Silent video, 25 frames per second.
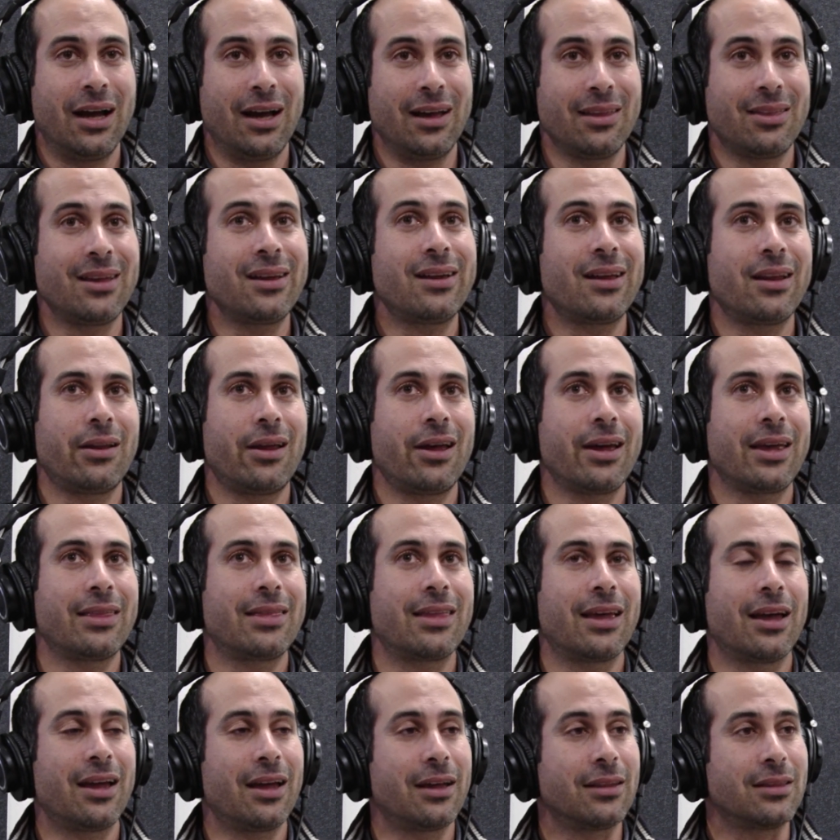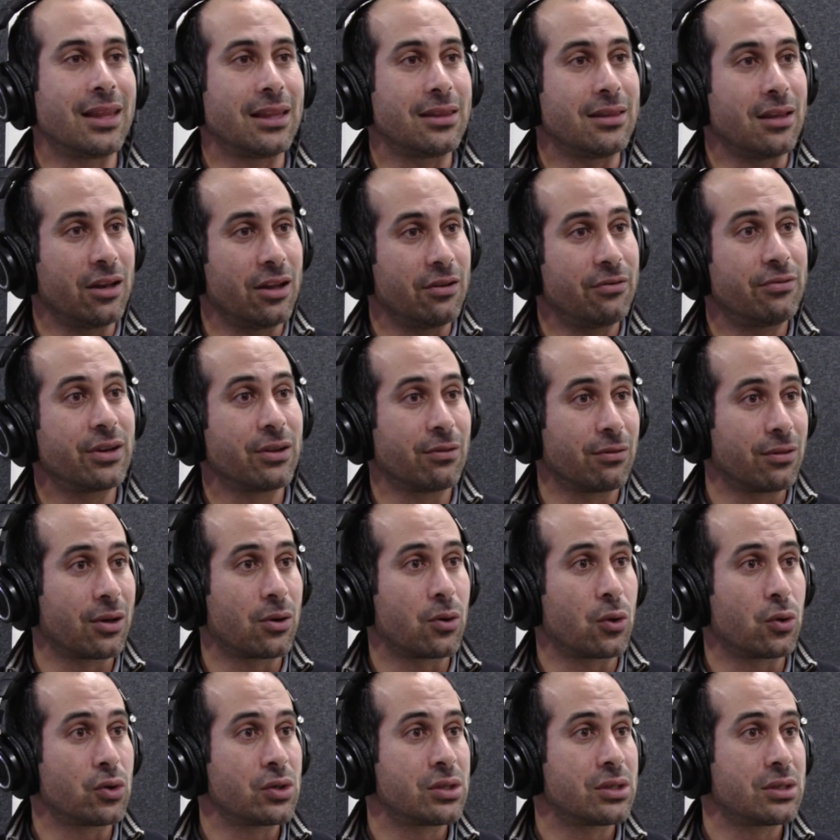I think I like the delivery of the
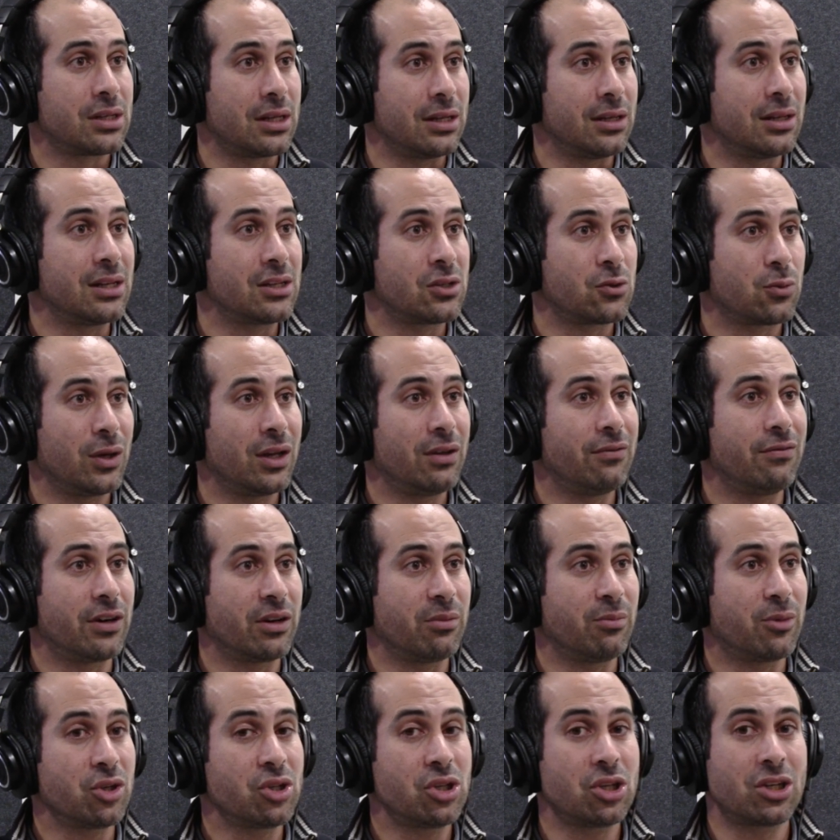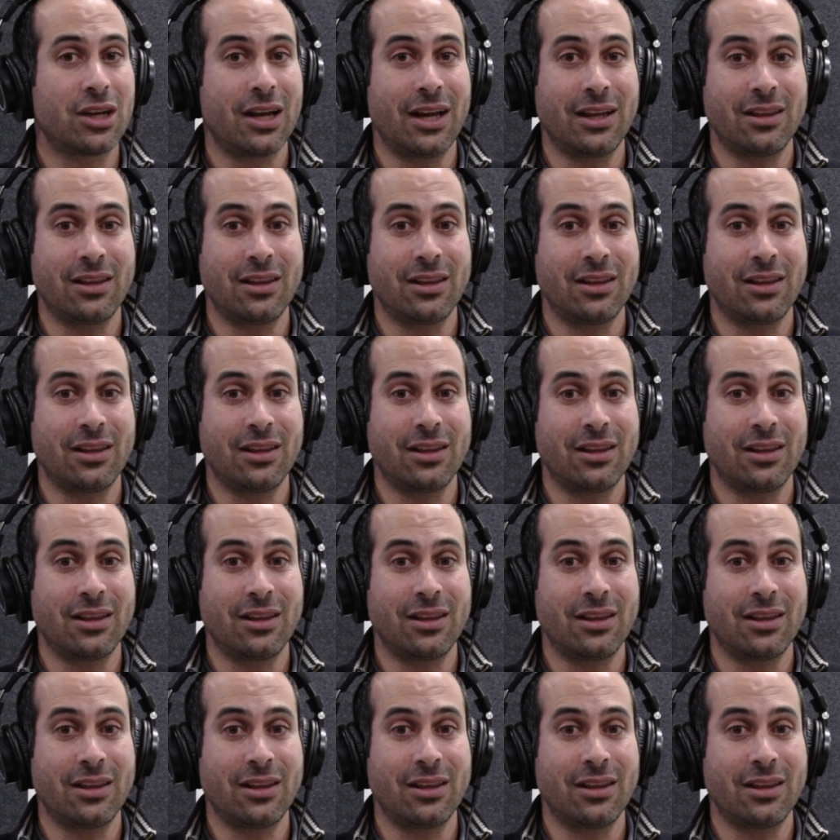course in this way very much.